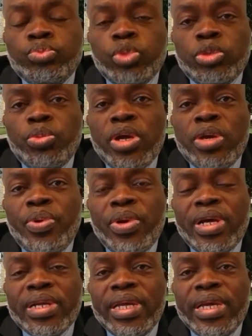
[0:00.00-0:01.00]
But more
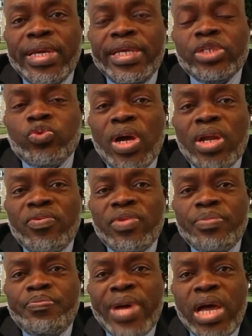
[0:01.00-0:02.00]
importantly, is one of
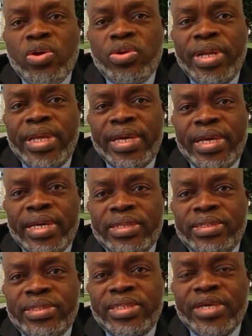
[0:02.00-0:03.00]
the
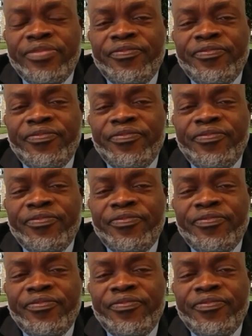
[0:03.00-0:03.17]
pioneer TED